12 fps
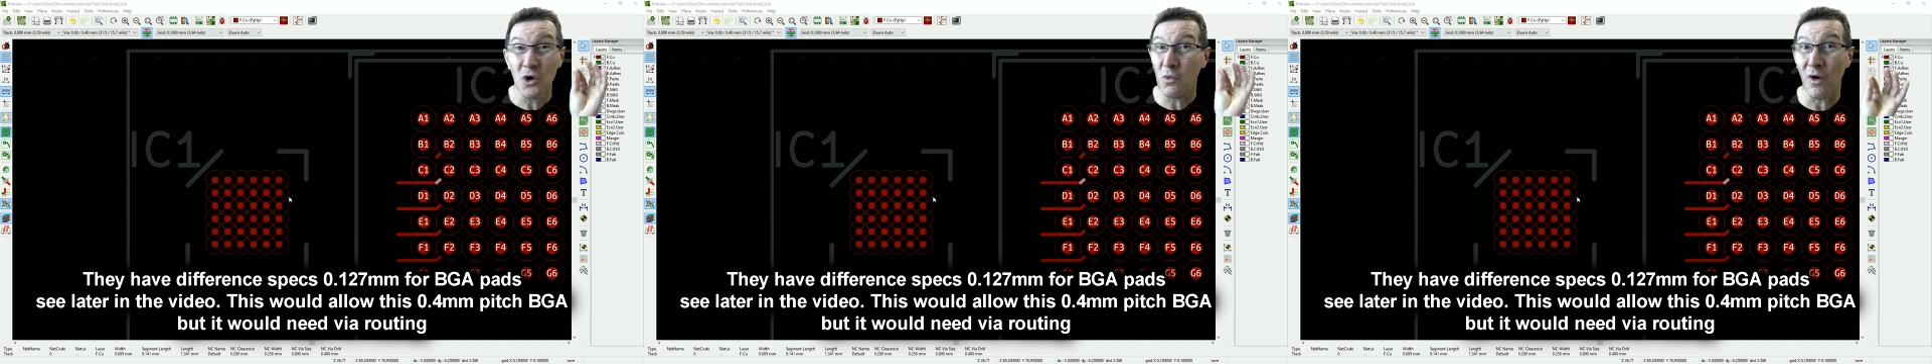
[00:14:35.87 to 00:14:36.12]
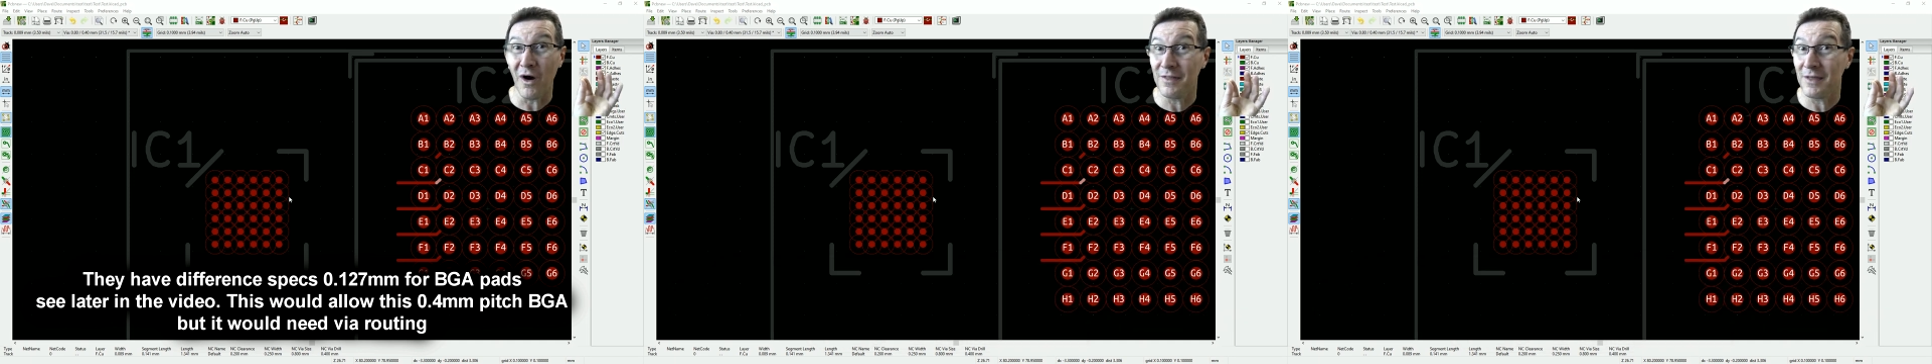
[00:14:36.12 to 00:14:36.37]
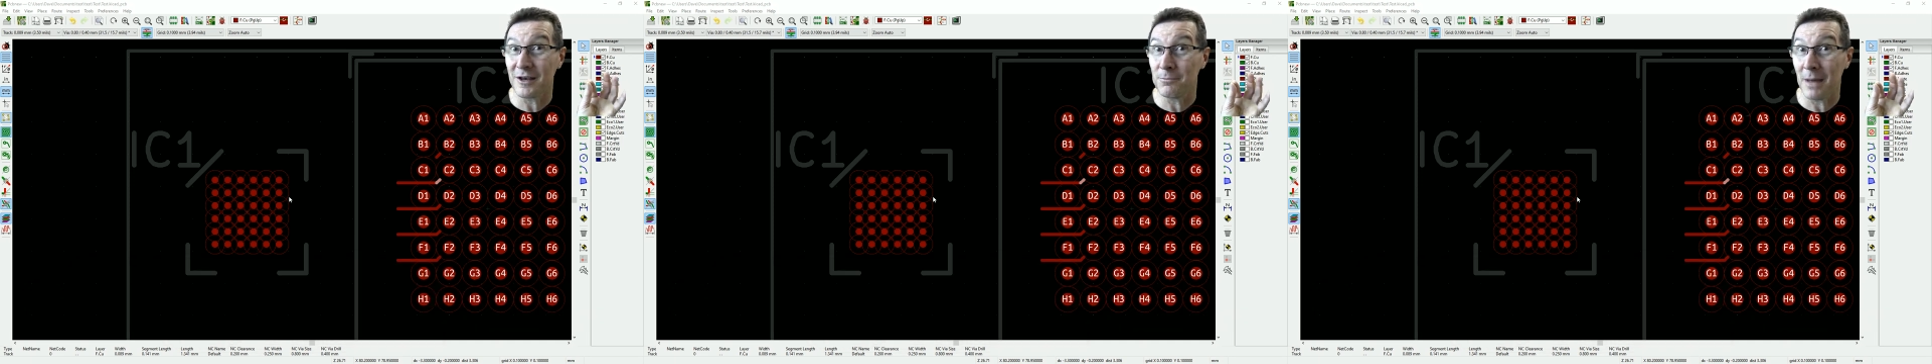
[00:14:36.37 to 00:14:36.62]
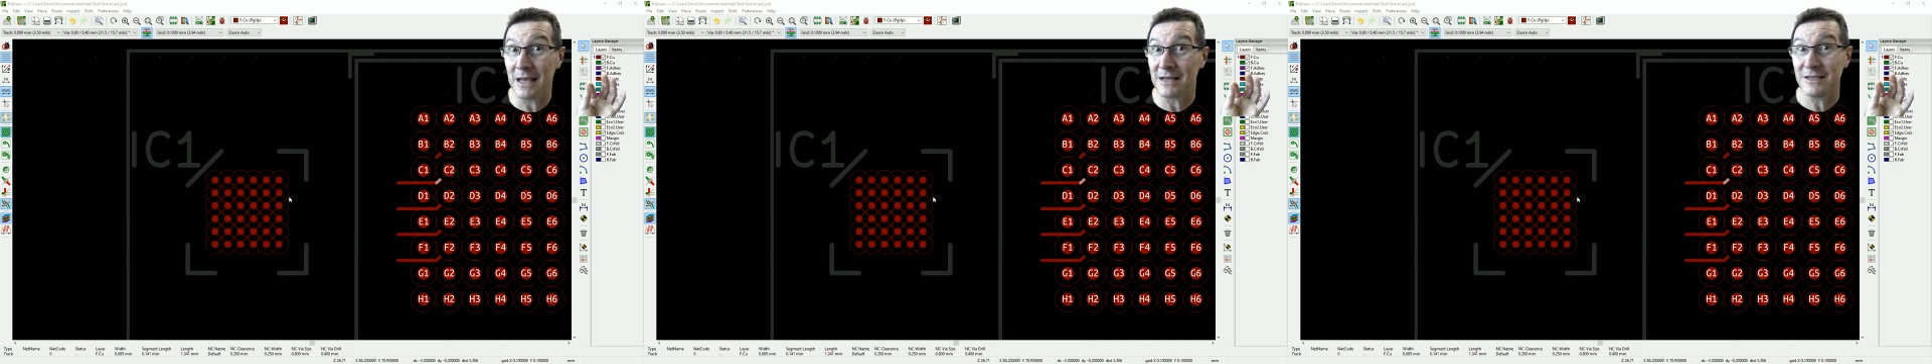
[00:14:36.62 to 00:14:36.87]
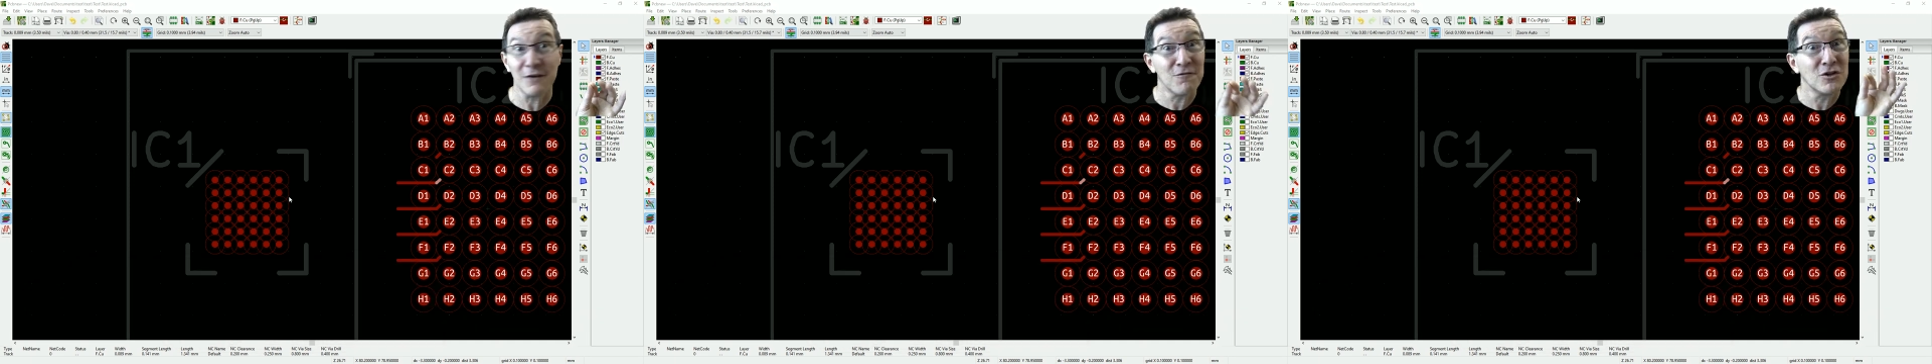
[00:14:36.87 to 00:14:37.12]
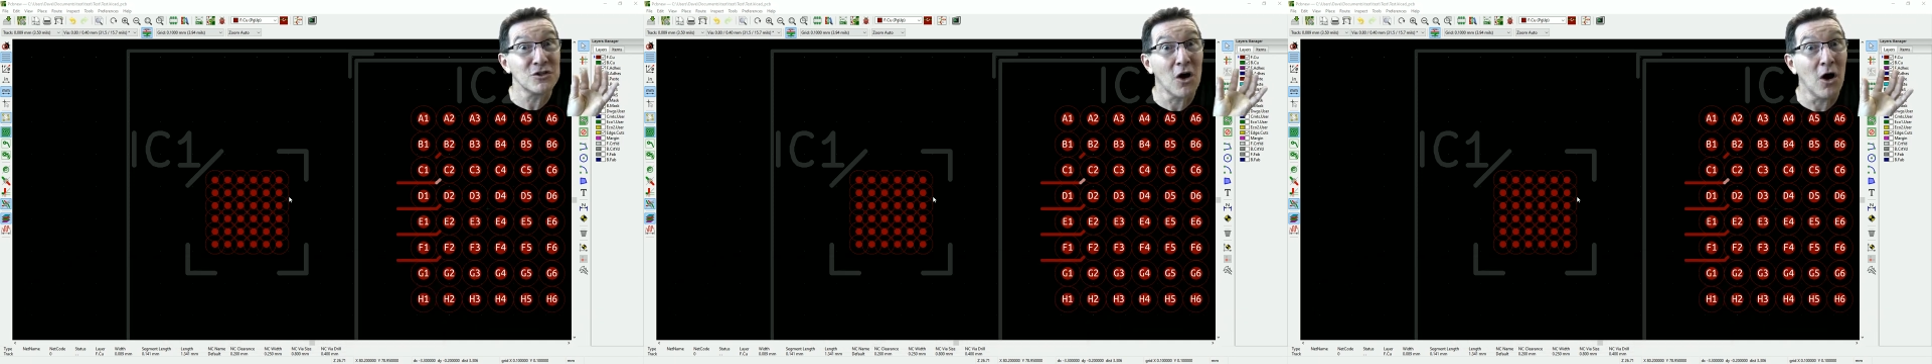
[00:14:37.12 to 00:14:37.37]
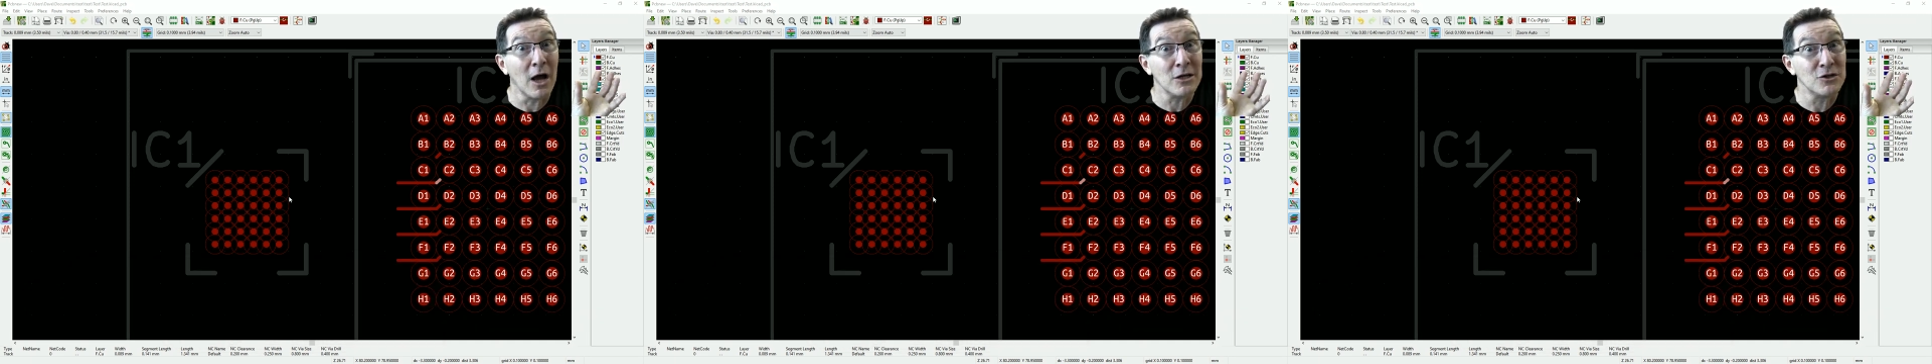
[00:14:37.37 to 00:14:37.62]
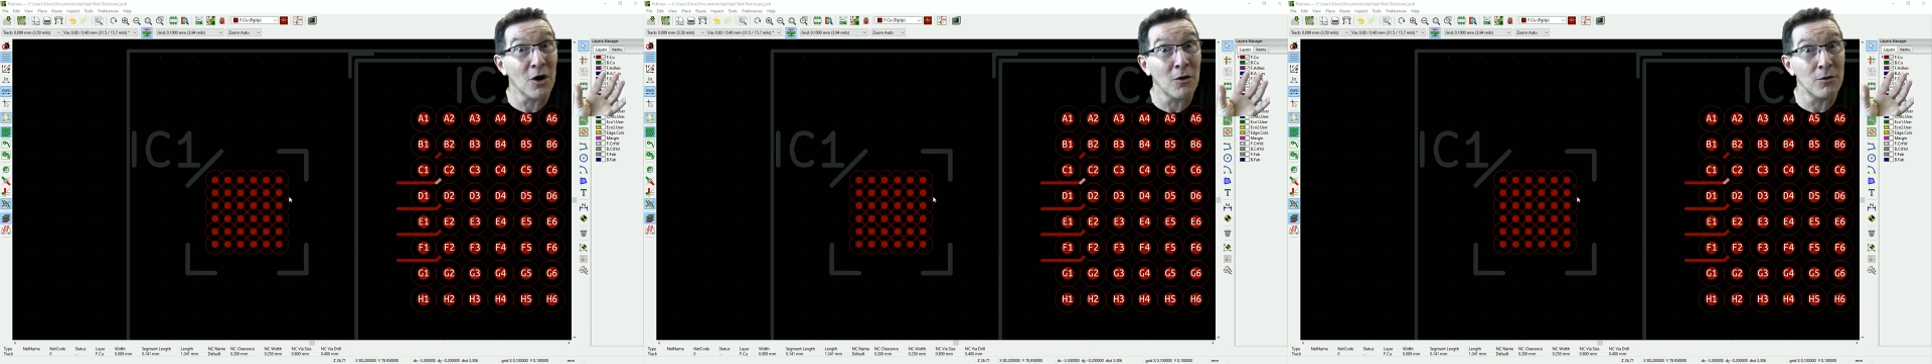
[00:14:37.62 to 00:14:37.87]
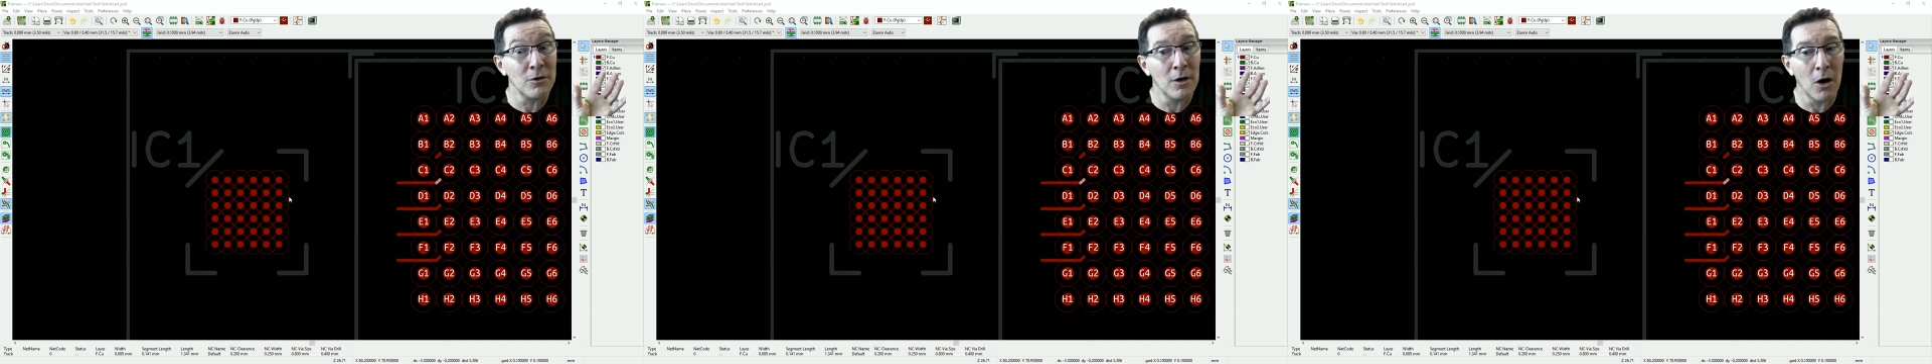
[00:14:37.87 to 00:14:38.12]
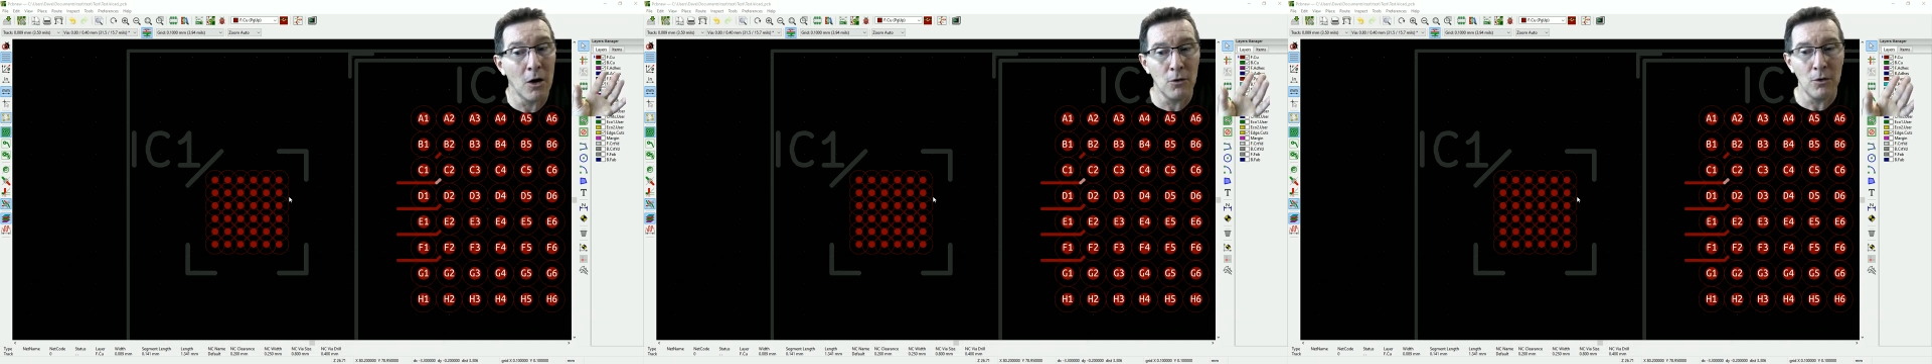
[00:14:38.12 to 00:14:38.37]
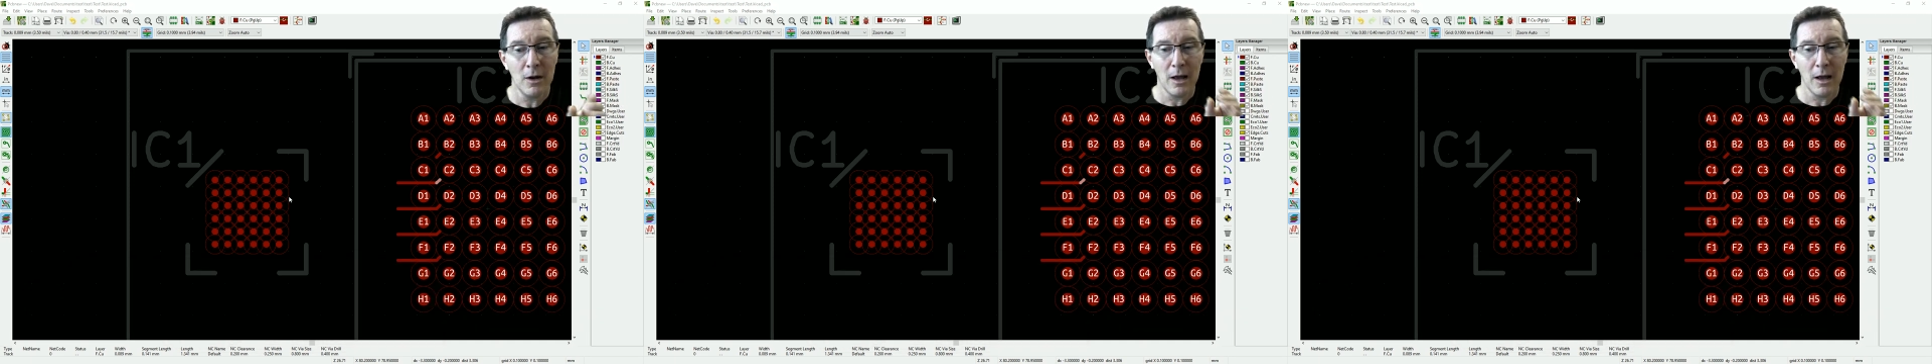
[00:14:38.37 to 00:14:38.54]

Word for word: why that'd make a difference, I don't know.